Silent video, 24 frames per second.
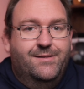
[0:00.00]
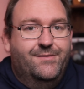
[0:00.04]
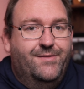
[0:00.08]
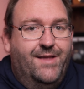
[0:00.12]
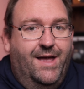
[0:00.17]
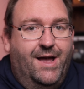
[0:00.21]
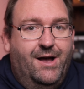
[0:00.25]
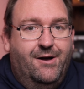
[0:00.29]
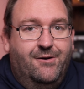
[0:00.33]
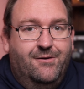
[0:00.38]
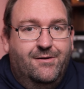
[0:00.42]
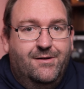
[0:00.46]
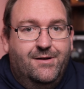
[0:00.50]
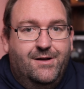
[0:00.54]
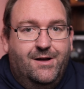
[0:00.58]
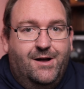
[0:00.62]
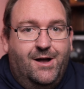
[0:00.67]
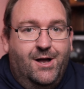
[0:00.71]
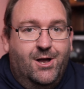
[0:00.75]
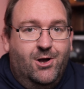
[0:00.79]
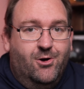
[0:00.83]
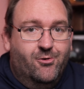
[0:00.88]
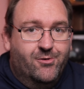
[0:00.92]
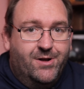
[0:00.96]
Now,
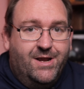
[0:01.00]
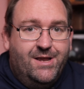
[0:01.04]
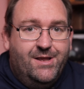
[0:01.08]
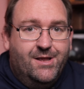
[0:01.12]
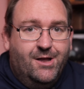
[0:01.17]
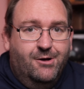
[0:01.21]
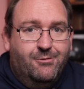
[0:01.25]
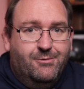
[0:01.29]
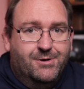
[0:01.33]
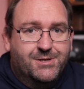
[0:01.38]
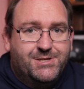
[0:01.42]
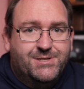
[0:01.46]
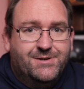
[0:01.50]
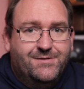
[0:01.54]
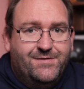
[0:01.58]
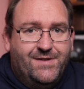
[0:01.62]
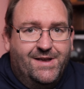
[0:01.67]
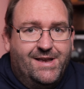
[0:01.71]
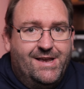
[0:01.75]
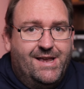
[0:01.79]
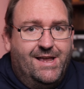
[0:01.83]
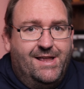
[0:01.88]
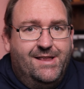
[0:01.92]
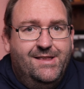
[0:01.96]
I already know what you're
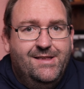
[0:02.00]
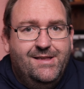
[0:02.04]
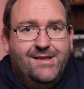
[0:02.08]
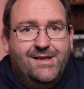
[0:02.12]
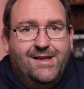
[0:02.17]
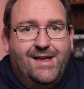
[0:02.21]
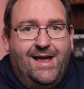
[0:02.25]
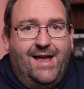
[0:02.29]
thinking,